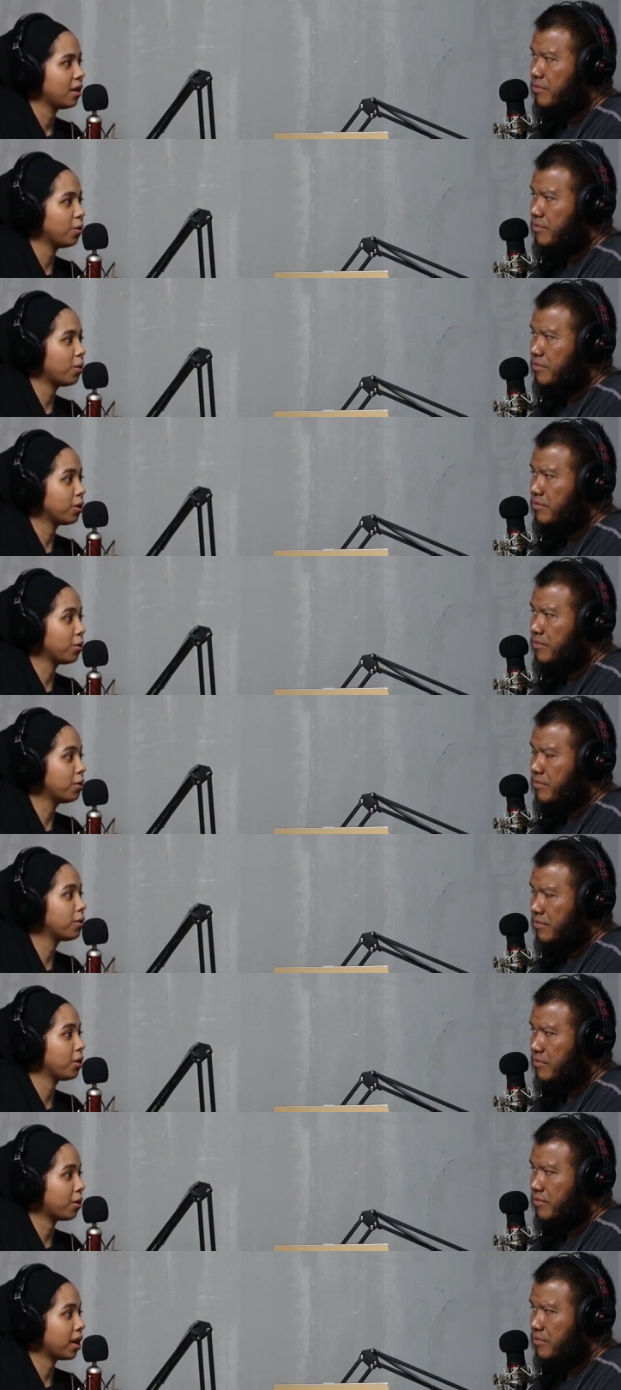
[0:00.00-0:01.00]
Speaker 1: You you
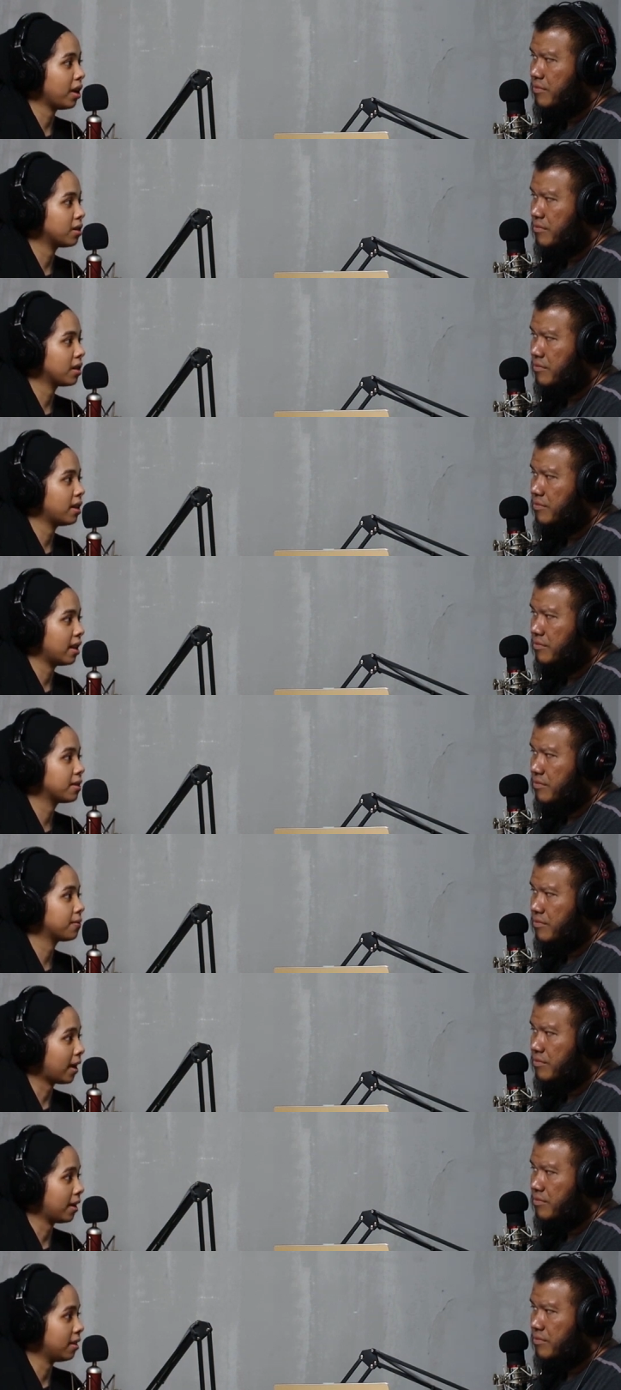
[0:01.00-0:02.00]
look your age and
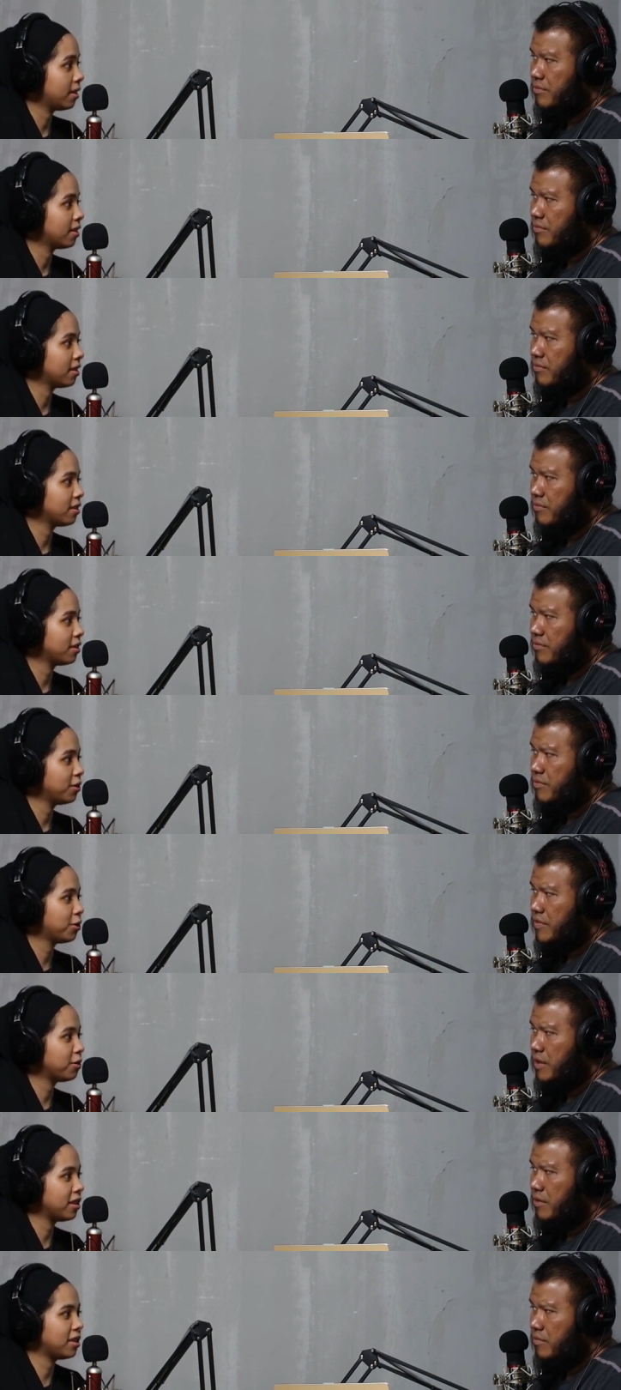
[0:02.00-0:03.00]
that's fine. You
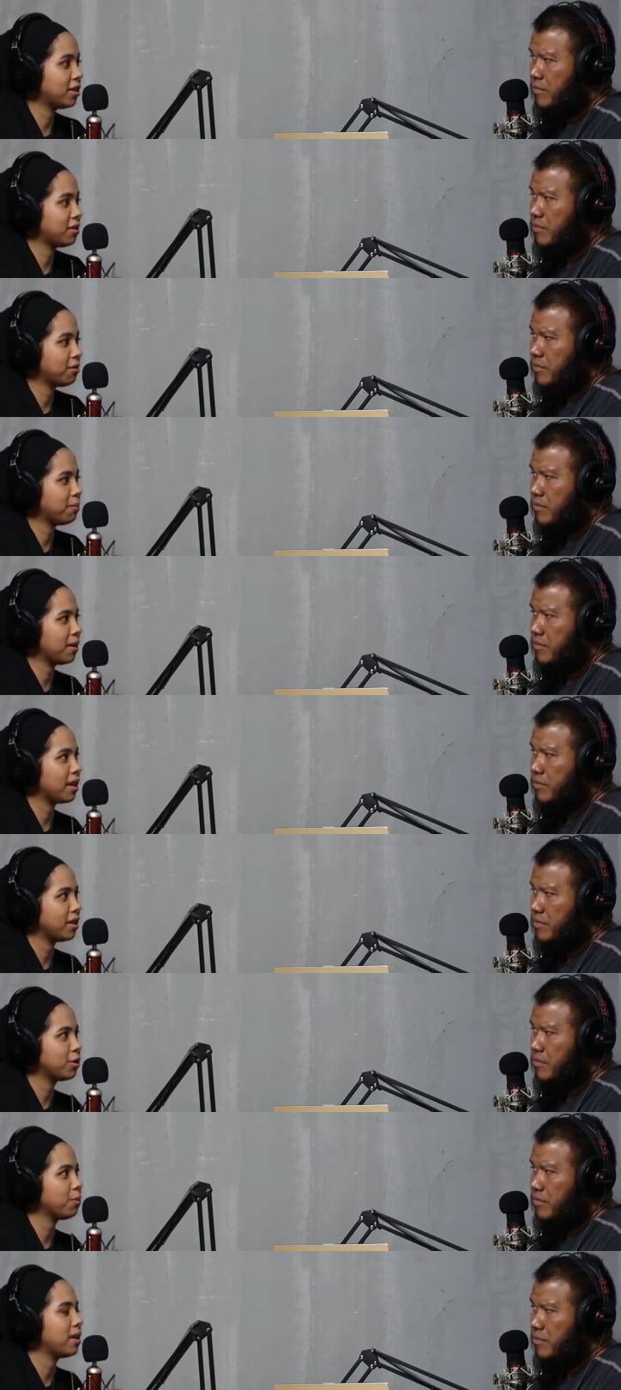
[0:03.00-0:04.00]
should it should be
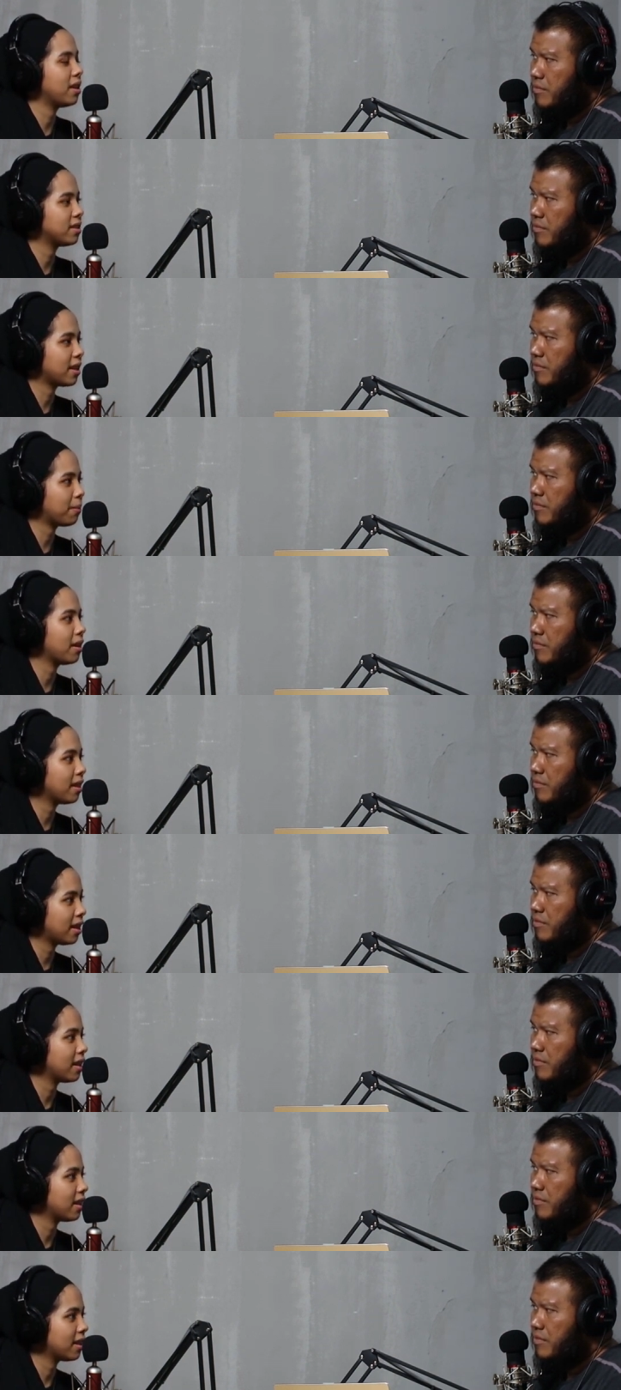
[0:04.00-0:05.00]
it should be an accepting
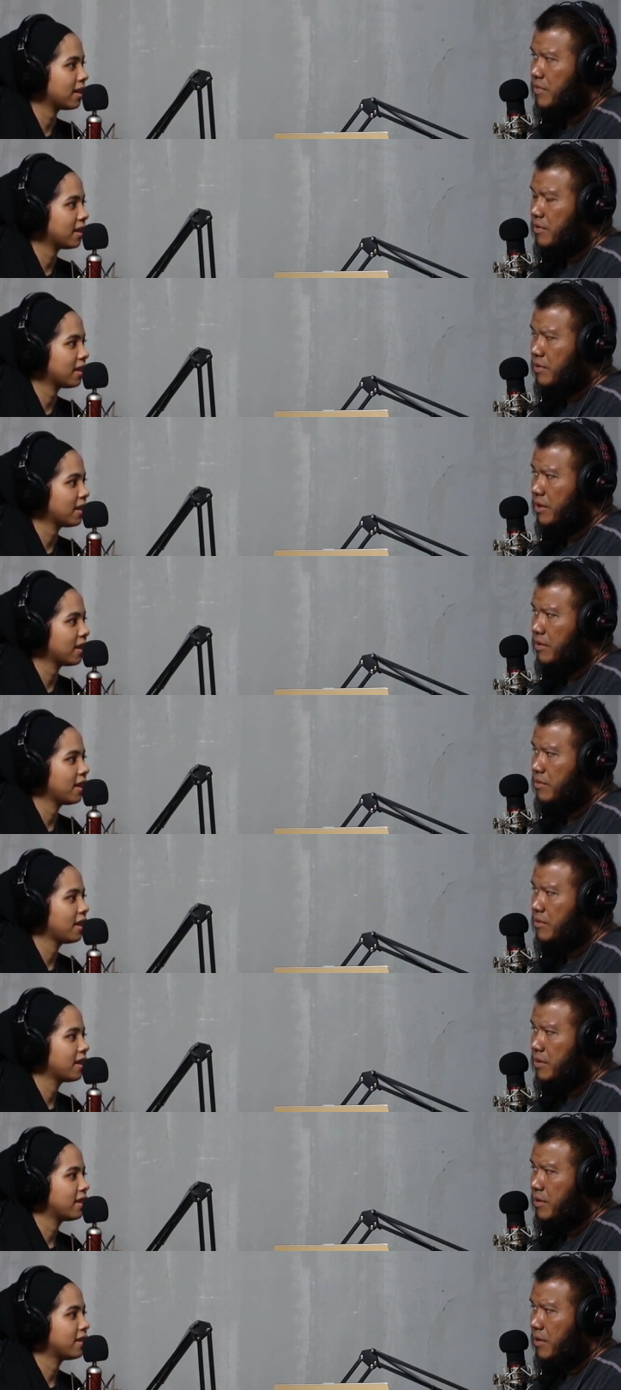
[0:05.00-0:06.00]
thing.
Speaker 2: Right.
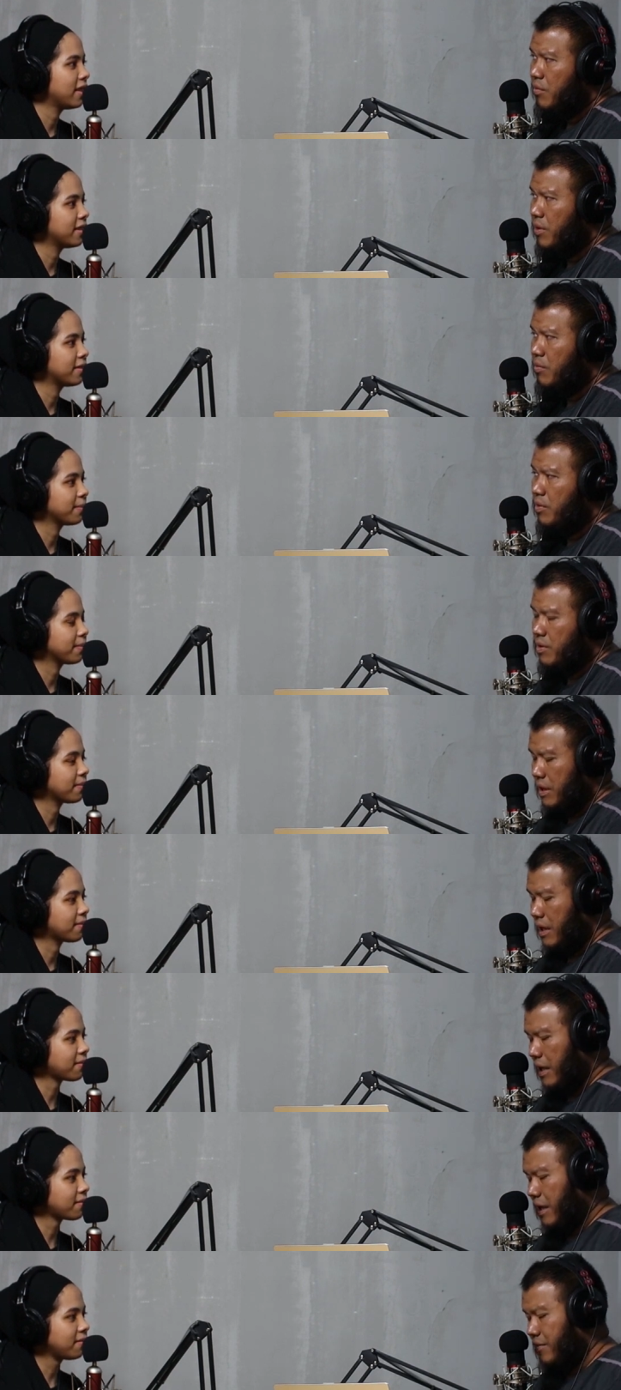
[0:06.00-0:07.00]
Eh. what, what
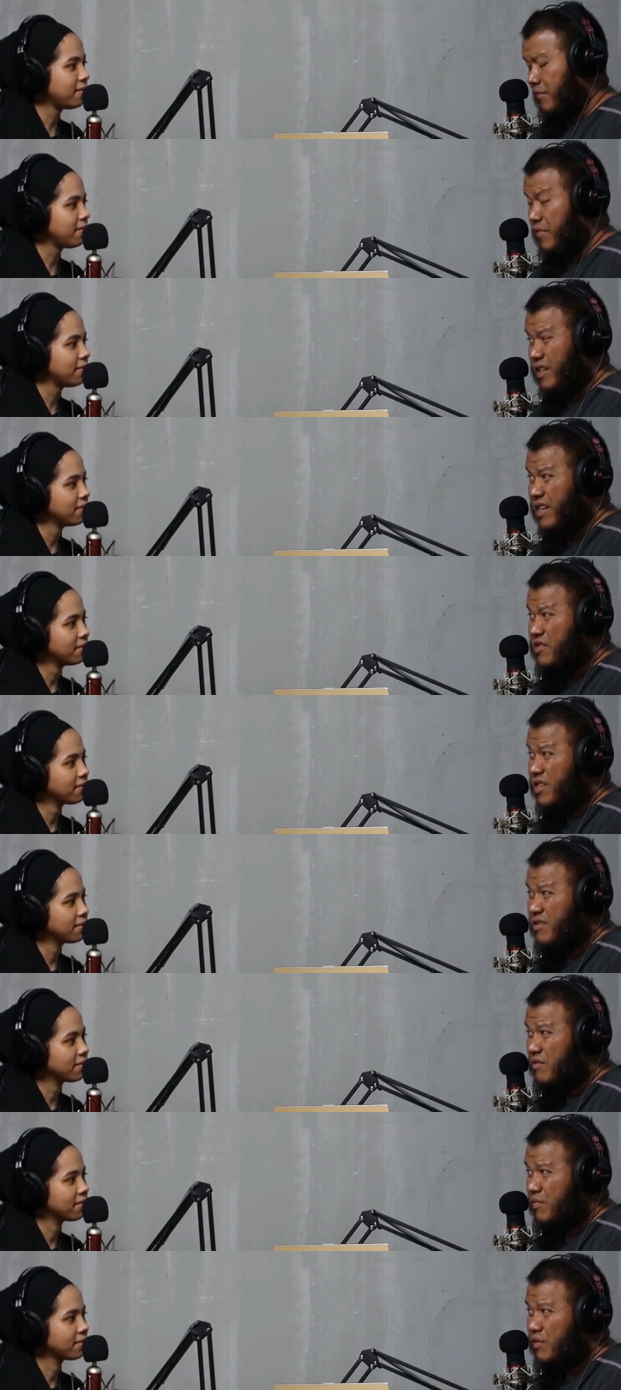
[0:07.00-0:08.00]
uh, uh, did they
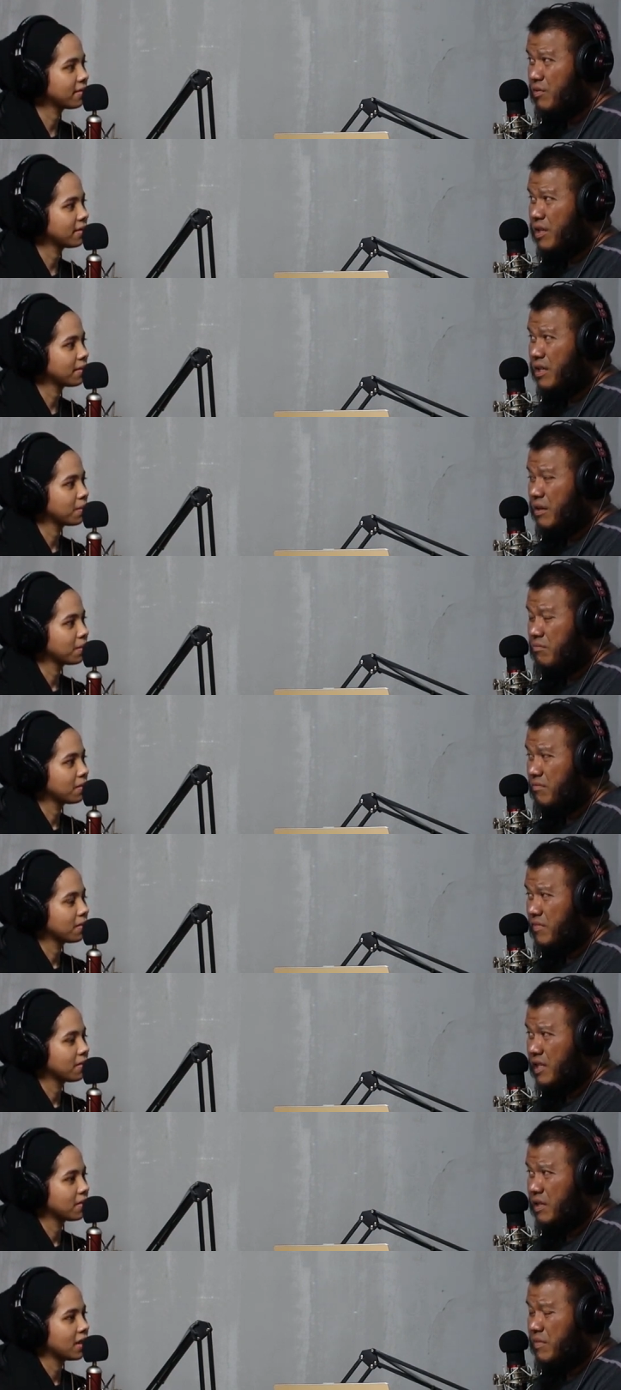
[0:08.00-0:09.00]
change when you tell them
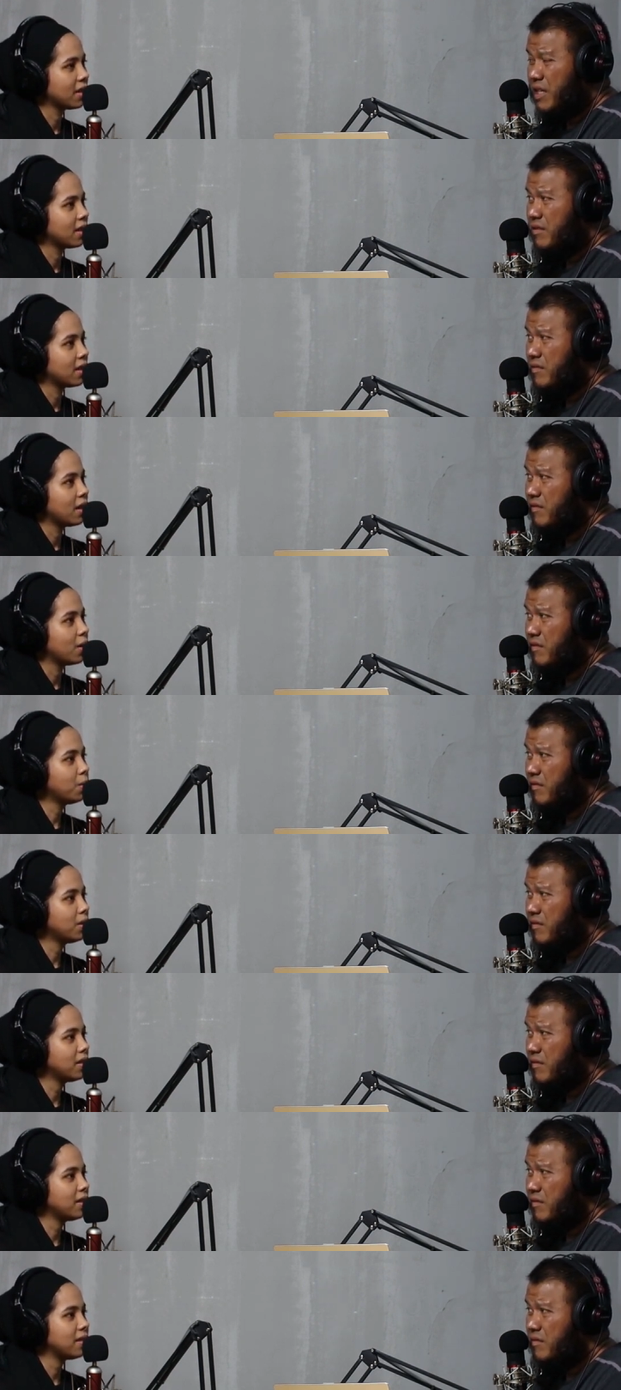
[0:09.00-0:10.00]
tell them that?
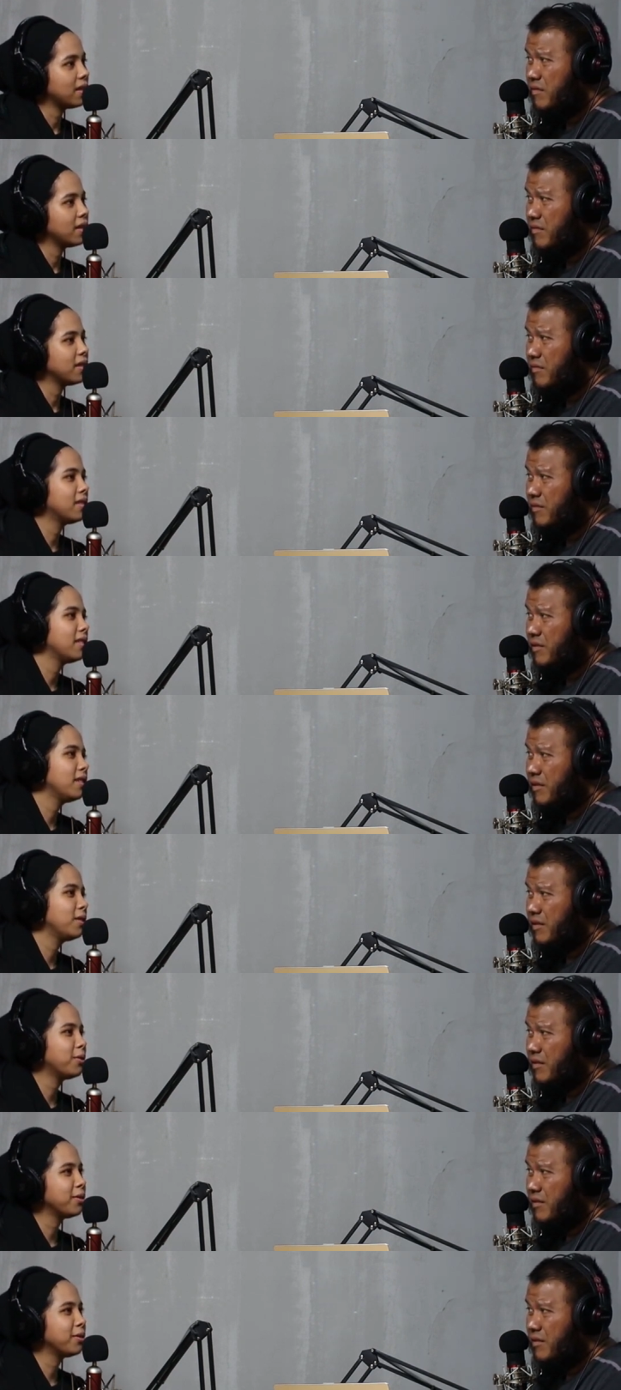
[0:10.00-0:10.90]
Speaker 1: Well, they're like see you